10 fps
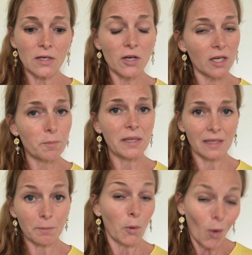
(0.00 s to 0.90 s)
not
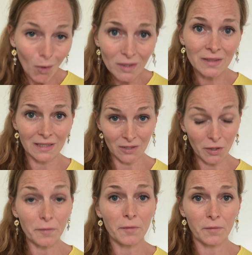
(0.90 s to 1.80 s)
being important
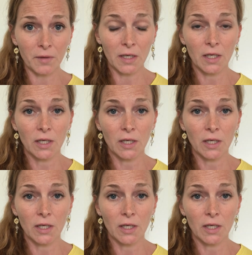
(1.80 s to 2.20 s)
enough